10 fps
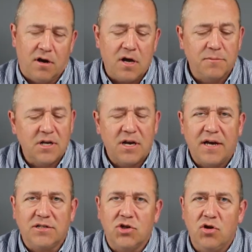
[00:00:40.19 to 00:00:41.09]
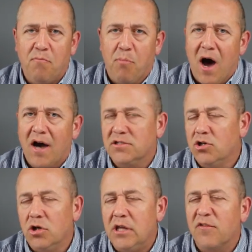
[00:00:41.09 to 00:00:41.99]
And it comes in a nice, good box,
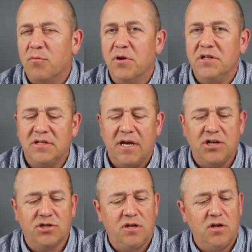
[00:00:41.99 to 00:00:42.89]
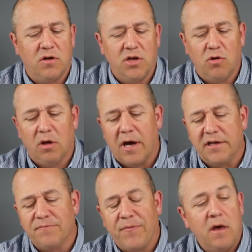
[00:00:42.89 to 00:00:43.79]
good gift presentation that you can utilize.